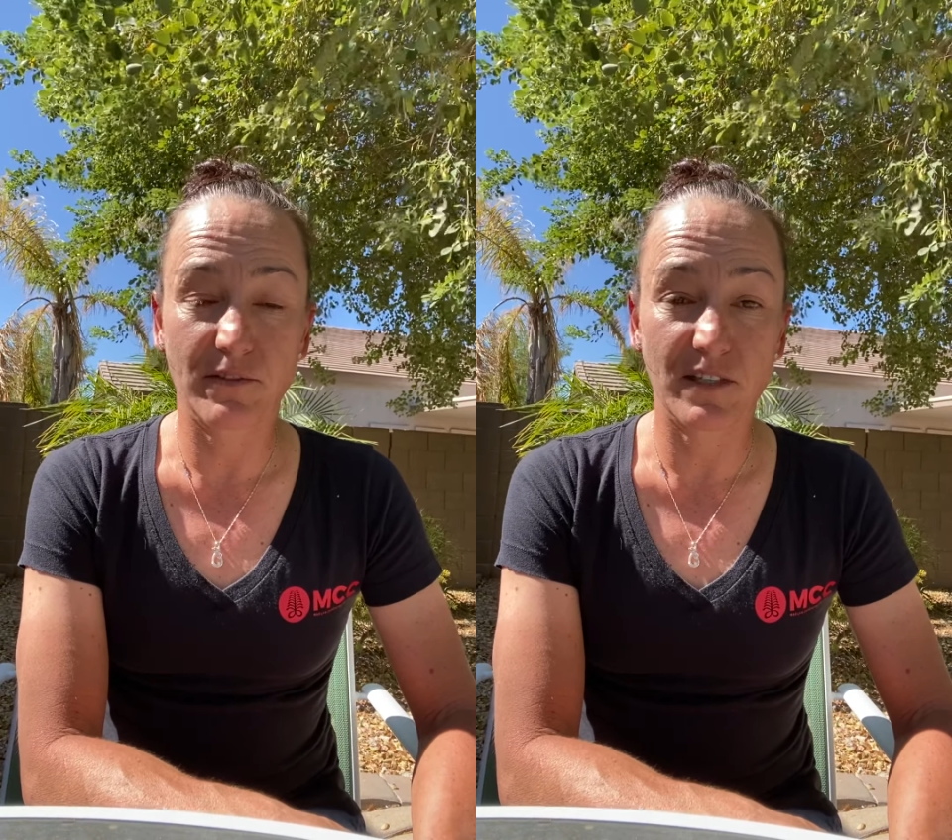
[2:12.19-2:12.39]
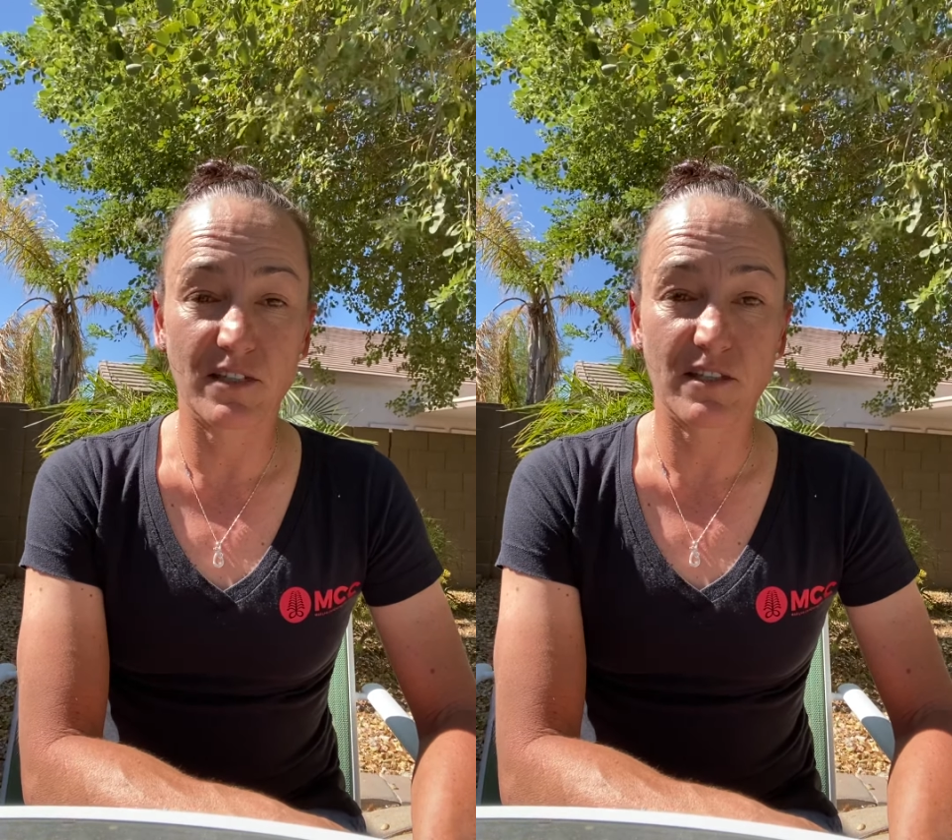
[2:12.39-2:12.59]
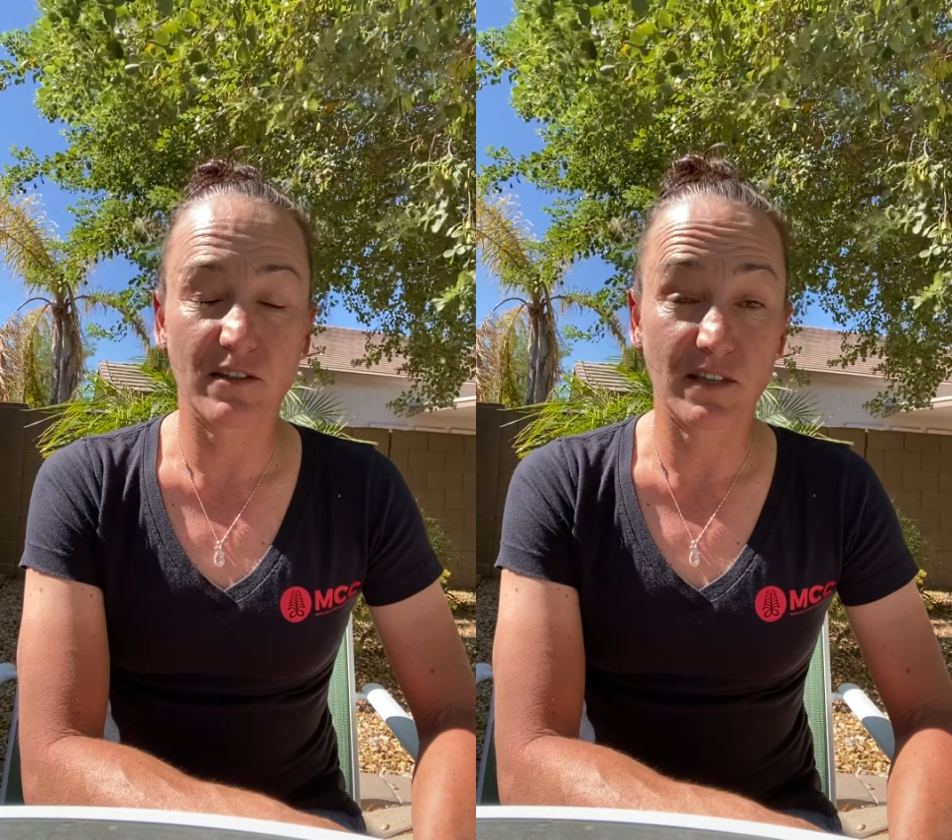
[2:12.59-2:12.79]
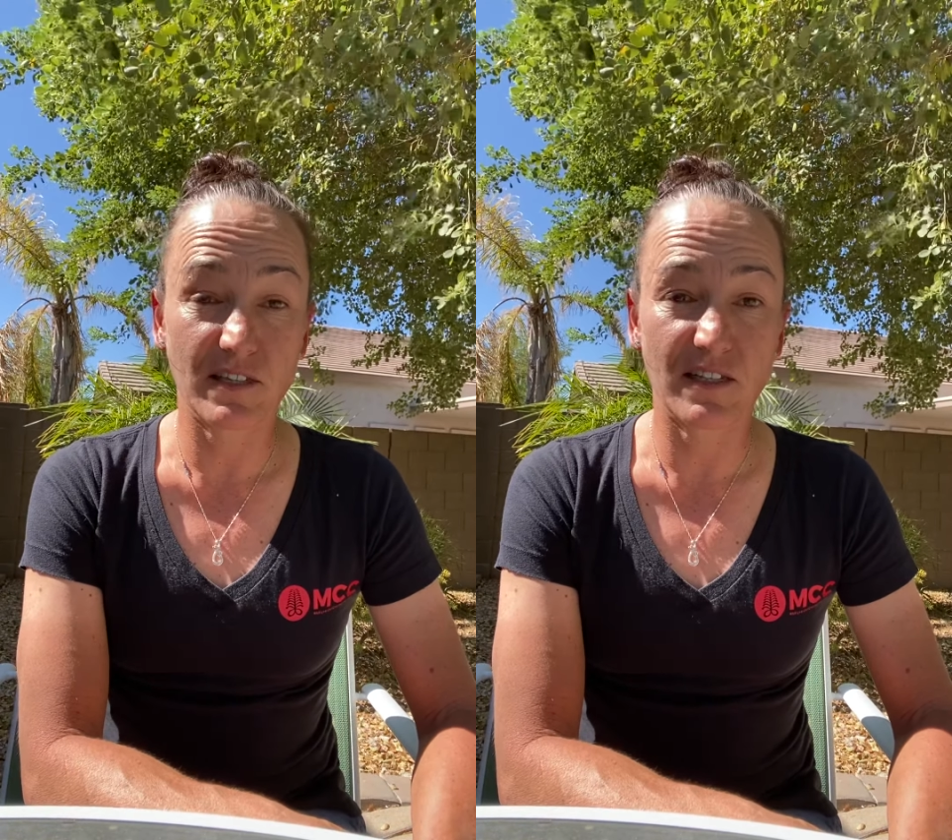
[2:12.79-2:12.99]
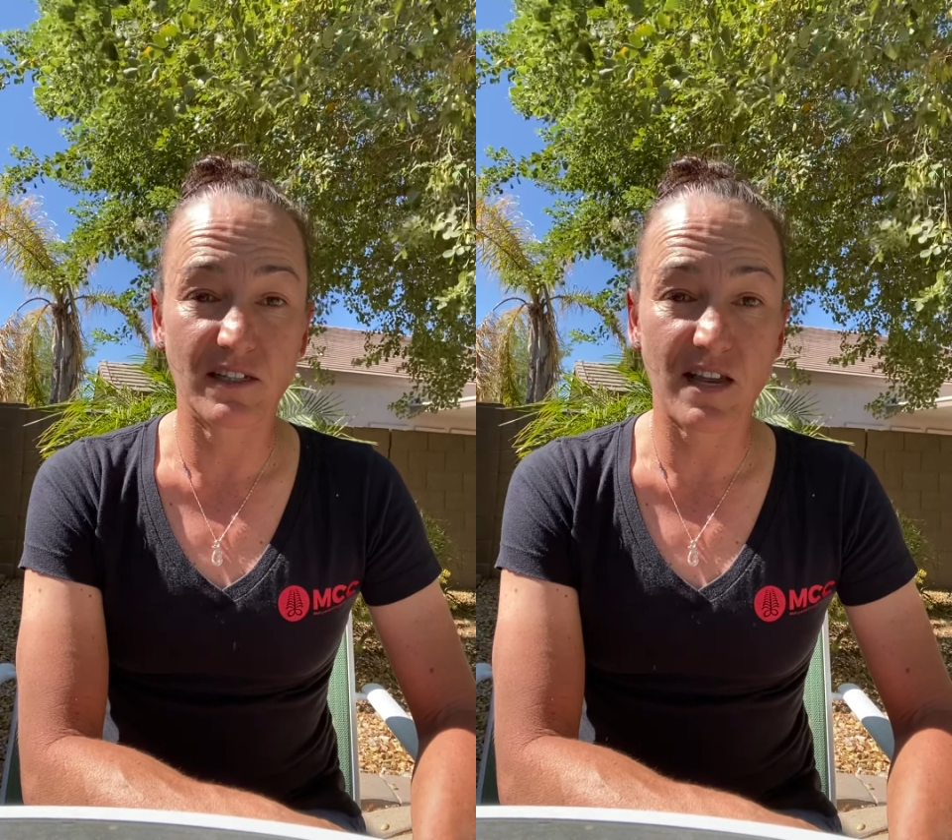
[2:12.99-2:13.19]

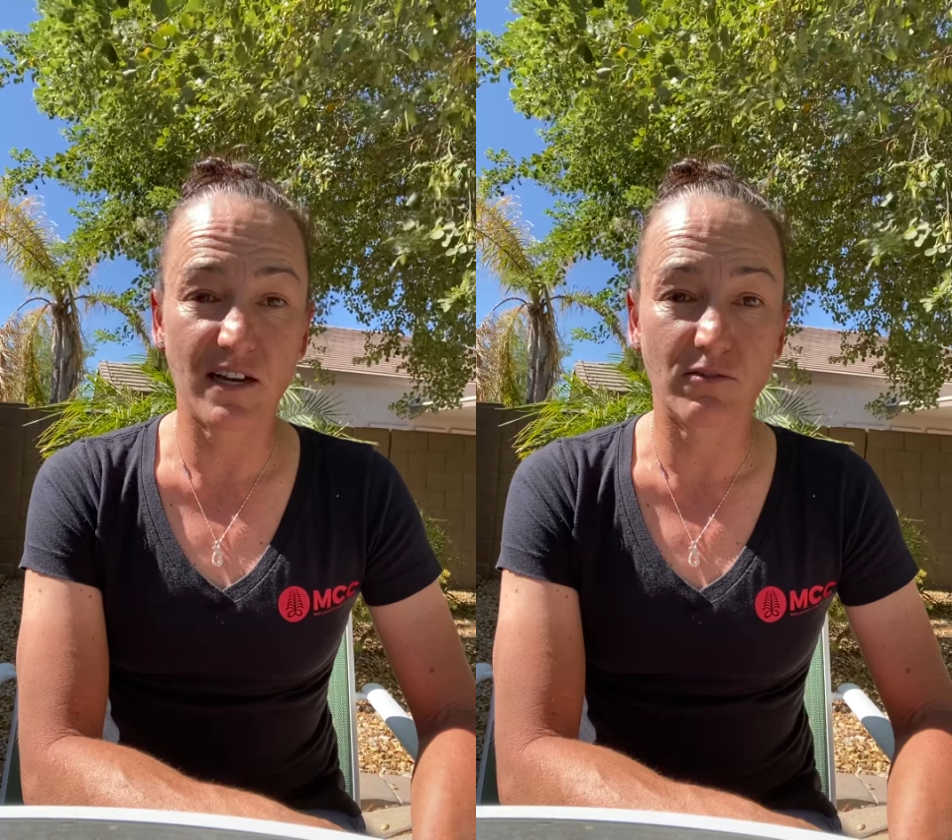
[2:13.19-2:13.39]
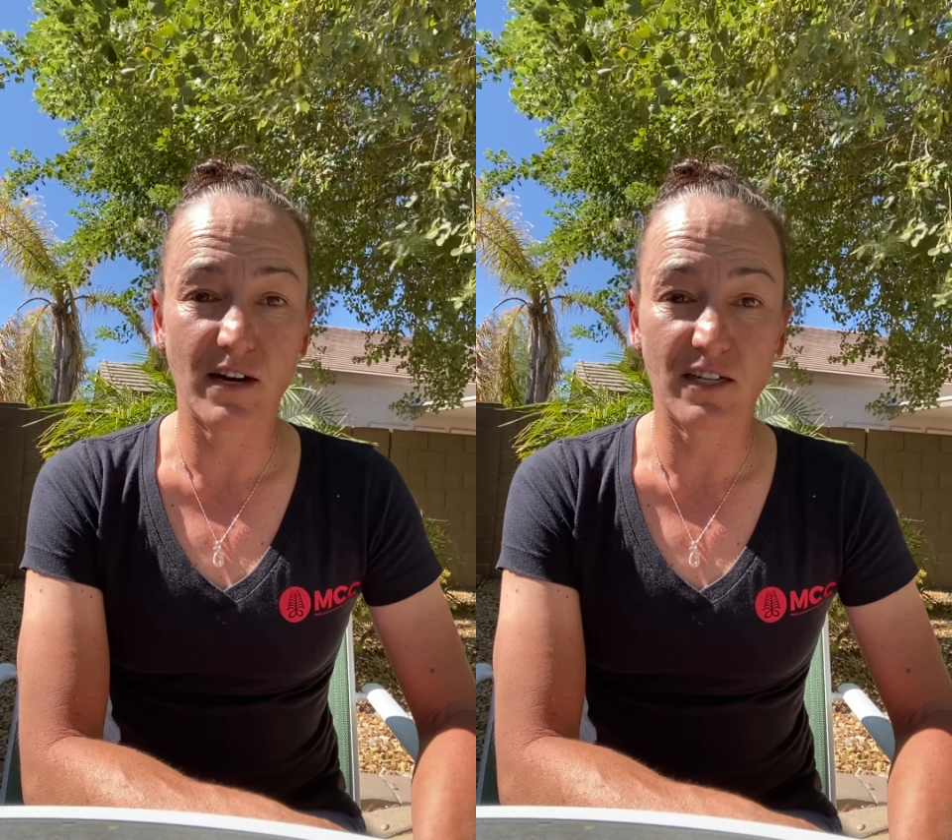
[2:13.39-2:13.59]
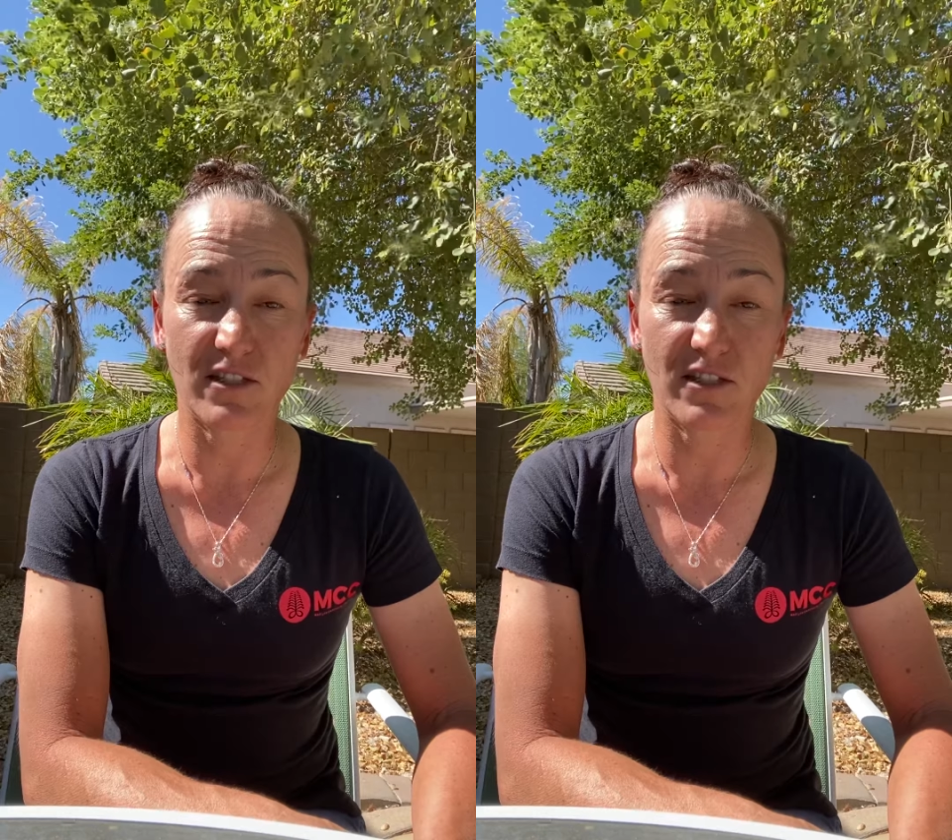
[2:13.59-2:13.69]
this exact race.